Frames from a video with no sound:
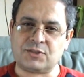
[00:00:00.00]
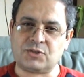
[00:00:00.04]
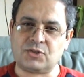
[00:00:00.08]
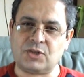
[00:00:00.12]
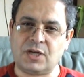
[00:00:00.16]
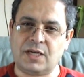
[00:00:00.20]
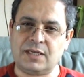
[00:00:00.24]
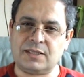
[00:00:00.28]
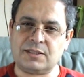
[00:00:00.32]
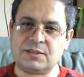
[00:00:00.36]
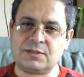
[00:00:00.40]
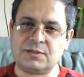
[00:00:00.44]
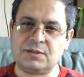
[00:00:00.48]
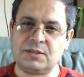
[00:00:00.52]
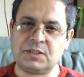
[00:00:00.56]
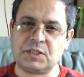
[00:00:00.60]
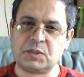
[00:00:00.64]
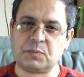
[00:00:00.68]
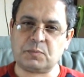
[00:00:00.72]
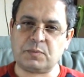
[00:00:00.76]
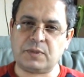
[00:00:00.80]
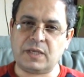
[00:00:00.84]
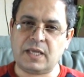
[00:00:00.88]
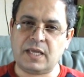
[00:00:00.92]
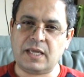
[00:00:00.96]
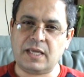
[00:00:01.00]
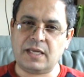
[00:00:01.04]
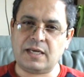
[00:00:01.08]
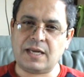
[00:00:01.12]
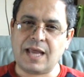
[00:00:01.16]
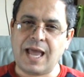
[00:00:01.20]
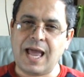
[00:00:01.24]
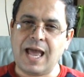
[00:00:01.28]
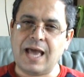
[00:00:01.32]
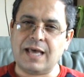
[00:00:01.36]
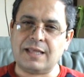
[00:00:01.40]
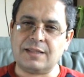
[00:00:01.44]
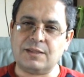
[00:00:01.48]
trying to
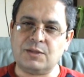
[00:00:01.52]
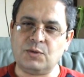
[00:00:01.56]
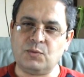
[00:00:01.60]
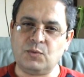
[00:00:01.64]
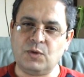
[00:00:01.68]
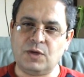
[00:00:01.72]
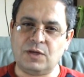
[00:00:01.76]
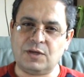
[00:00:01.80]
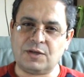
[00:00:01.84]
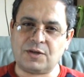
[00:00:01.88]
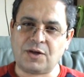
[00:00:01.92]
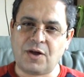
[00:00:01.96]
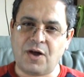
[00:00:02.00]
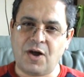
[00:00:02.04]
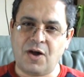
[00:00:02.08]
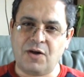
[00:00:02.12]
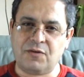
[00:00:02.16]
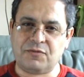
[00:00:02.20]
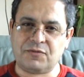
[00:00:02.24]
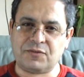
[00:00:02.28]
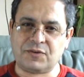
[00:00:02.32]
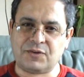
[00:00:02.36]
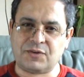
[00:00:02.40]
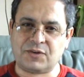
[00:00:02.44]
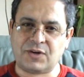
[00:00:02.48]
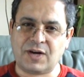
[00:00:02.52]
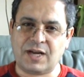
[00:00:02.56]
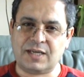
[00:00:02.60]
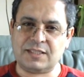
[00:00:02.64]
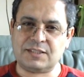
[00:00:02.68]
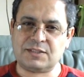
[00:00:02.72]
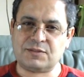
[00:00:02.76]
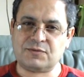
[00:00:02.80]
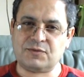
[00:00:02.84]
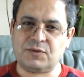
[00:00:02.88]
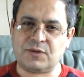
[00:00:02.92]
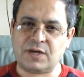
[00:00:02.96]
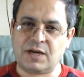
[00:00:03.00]
explain the work of
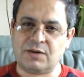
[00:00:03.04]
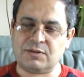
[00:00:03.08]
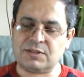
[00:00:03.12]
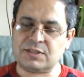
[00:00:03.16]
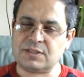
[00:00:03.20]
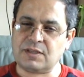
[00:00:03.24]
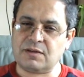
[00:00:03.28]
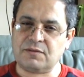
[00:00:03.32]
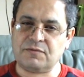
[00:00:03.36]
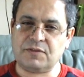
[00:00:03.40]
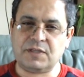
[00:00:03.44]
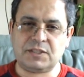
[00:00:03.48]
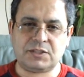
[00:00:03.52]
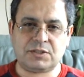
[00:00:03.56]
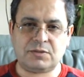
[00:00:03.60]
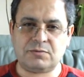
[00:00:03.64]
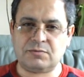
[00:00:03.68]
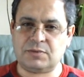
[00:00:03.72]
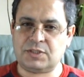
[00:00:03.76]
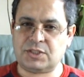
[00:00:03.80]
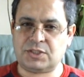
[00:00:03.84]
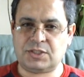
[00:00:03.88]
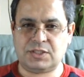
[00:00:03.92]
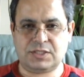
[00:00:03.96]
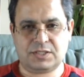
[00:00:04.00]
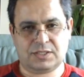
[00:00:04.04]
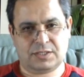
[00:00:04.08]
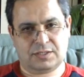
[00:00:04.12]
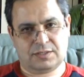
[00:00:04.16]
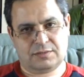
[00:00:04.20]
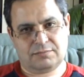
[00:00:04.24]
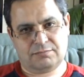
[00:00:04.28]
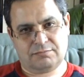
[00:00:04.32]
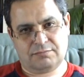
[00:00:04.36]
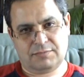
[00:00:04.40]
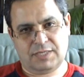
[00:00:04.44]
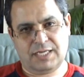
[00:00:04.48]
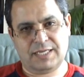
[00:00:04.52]
Christ for our salvation, which
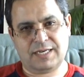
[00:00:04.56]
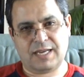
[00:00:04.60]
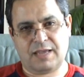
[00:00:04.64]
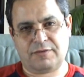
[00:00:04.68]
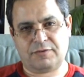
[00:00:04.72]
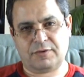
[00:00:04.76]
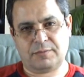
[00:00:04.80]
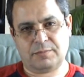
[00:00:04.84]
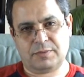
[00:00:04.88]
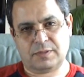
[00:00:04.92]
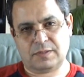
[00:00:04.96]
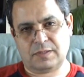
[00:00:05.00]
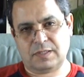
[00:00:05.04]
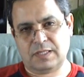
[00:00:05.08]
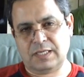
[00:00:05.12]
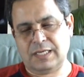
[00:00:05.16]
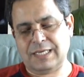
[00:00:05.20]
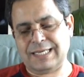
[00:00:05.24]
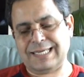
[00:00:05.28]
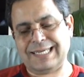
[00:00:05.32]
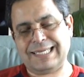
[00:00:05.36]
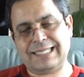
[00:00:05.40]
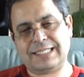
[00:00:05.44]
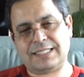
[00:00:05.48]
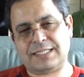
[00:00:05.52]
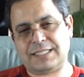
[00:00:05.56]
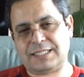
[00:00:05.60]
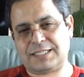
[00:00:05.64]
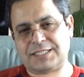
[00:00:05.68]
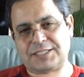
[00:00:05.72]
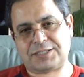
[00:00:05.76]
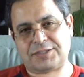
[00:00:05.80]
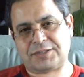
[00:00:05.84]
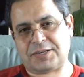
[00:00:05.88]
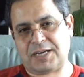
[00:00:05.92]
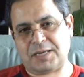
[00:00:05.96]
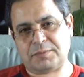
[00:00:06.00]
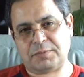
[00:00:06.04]
is ineffable,
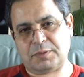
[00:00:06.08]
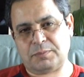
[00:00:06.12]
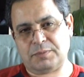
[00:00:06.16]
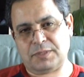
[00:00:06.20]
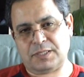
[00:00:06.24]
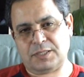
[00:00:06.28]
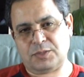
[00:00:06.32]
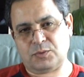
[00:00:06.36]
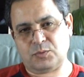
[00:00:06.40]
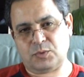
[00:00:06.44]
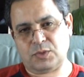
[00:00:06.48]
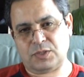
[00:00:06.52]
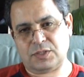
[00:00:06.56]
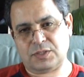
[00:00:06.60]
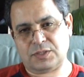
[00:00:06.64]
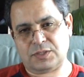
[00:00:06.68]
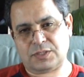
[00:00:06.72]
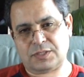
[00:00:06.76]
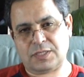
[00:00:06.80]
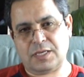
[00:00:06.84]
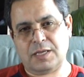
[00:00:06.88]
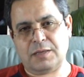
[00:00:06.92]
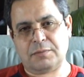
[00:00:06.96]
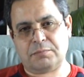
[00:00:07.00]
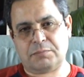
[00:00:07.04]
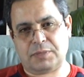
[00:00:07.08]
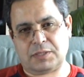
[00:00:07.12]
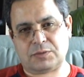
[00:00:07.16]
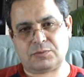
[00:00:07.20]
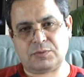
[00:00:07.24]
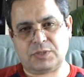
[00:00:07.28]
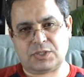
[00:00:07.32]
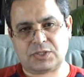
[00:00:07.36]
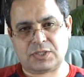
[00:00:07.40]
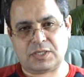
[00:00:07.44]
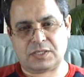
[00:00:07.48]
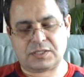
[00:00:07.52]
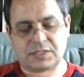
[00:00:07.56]
indescribable in words. But
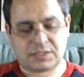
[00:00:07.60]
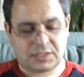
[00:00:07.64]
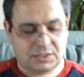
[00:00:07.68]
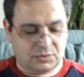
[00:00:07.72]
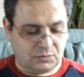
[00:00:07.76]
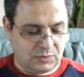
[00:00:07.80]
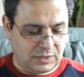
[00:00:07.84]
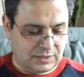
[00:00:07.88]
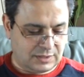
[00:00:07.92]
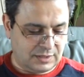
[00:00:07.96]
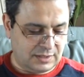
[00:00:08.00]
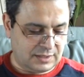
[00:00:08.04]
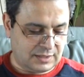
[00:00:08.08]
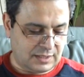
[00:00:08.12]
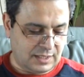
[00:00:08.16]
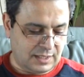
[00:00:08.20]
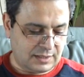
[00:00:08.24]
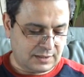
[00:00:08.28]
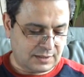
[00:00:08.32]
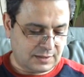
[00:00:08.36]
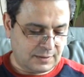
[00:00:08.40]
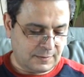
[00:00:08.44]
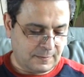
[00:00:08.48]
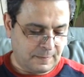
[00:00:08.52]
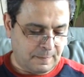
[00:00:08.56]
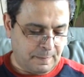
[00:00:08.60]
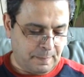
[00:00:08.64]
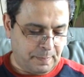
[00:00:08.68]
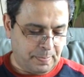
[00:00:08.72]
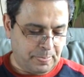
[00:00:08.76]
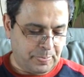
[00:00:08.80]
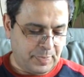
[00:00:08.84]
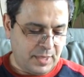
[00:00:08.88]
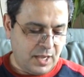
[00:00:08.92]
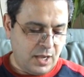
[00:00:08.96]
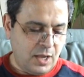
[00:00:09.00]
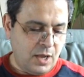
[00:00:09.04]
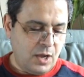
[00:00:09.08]
we shall see what he says.
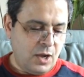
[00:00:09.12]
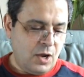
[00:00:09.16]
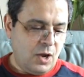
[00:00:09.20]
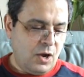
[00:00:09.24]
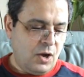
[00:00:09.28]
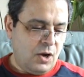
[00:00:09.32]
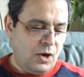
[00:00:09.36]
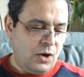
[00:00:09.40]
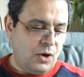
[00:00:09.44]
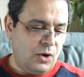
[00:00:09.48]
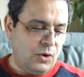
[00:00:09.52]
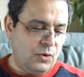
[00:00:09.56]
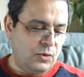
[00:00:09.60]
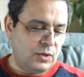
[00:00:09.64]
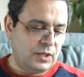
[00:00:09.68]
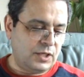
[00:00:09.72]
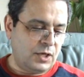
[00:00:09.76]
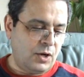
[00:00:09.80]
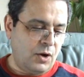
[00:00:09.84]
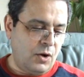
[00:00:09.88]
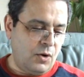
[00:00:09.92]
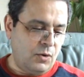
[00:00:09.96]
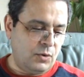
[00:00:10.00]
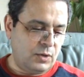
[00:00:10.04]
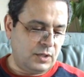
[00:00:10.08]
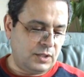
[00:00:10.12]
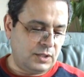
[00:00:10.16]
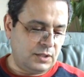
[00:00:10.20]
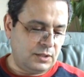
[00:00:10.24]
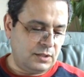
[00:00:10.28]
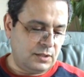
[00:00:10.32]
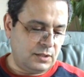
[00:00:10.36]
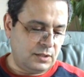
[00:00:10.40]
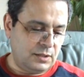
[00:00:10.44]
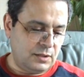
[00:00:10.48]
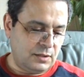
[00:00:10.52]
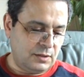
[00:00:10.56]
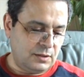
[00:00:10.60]
Holy,
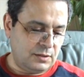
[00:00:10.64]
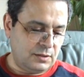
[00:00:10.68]
holy,